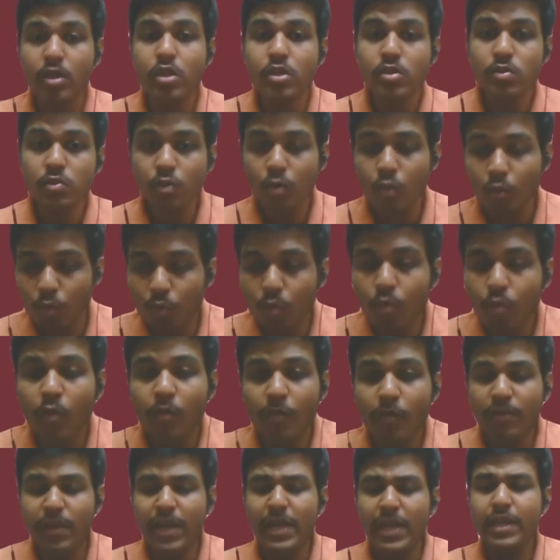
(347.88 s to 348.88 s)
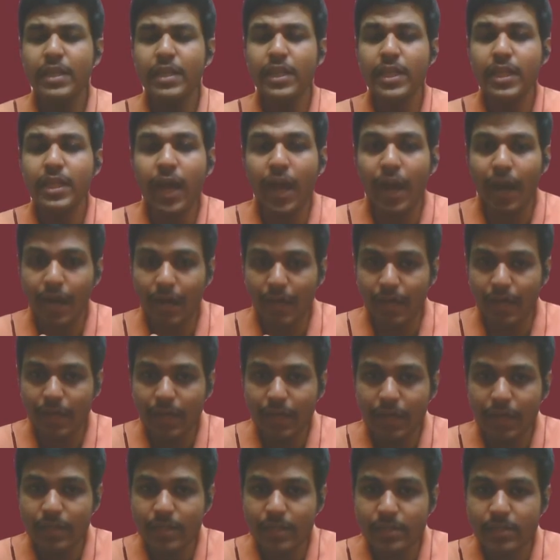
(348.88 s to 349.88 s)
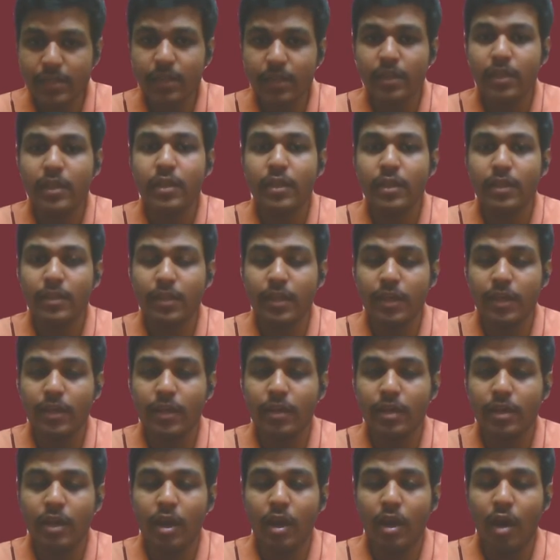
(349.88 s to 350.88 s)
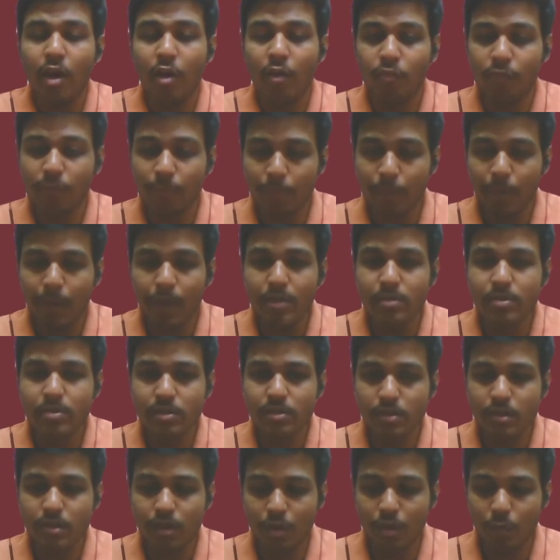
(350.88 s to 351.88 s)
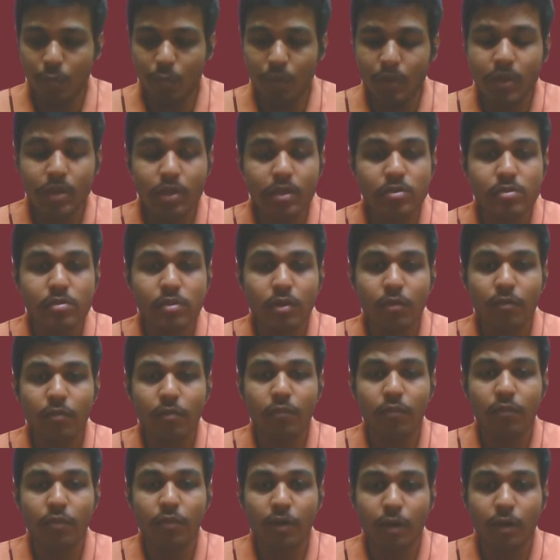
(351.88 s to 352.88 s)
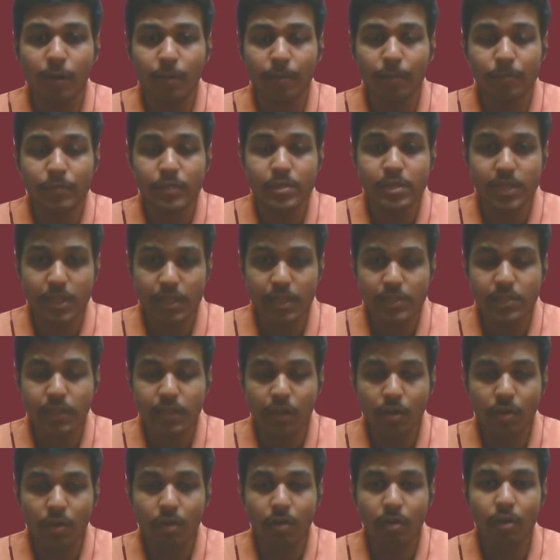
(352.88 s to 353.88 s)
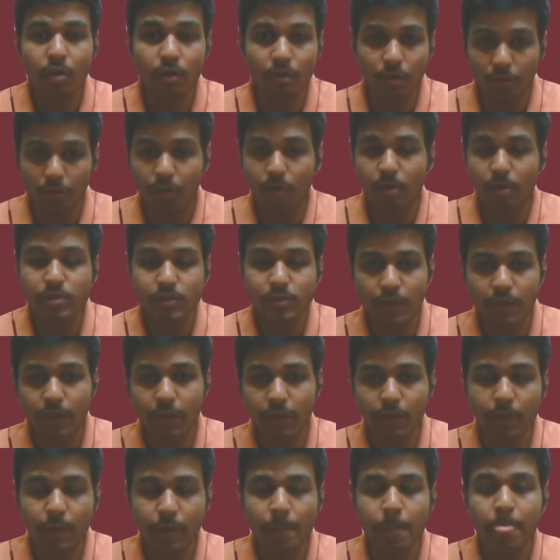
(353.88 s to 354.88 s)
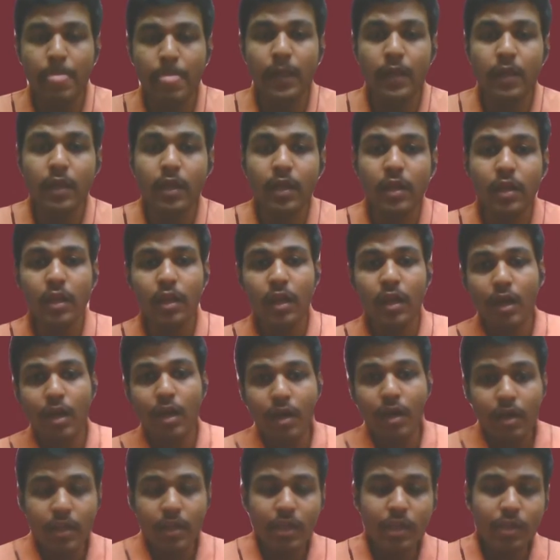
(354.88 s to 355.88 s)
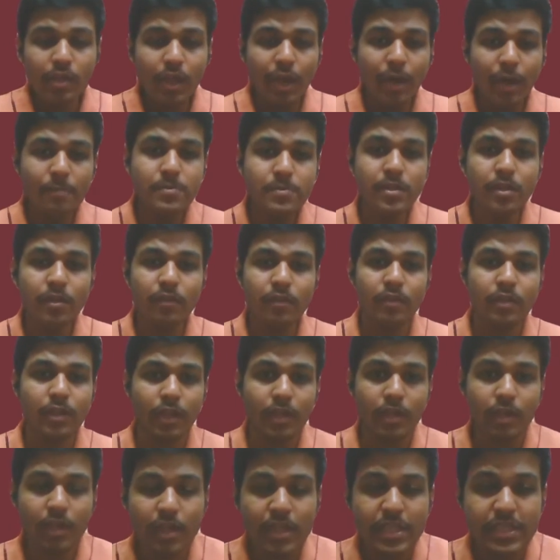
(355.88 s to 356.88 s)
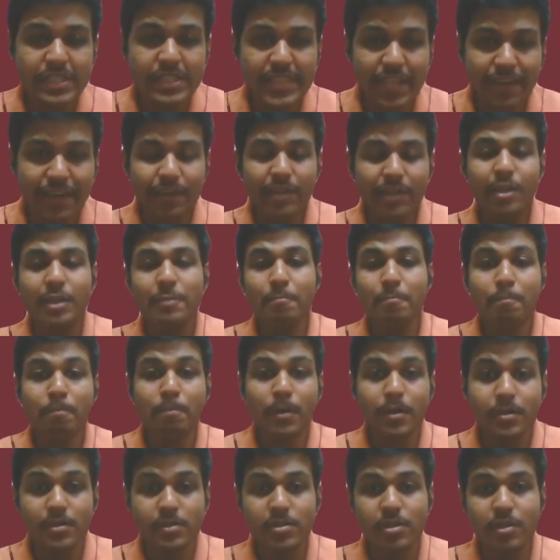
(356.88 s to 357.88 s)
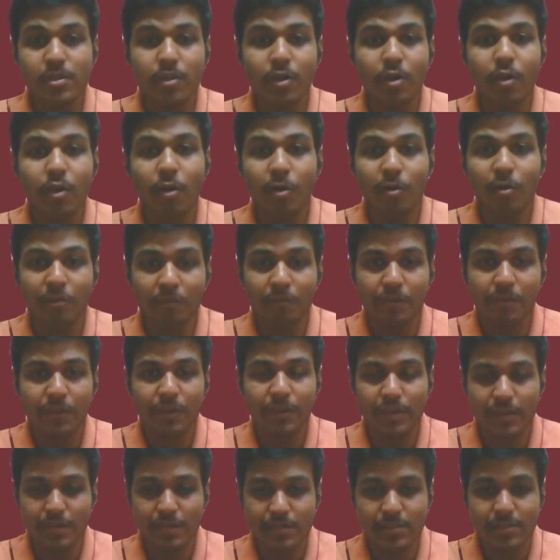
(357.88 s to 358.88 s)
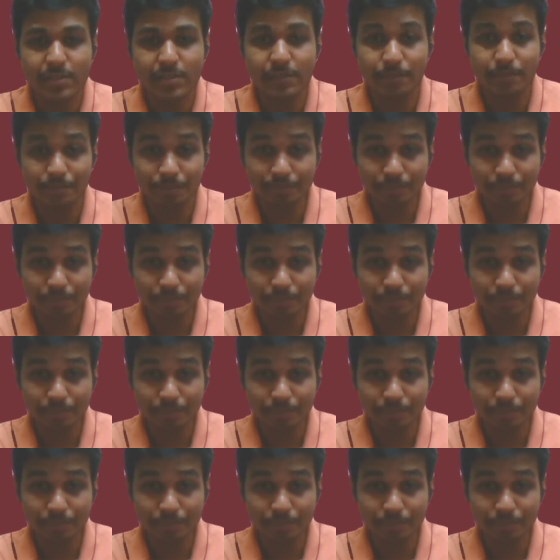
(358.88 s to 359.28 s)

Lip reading: So when he analyzed that of the past 1 years of sales record or the calls record, he observed that 70% of his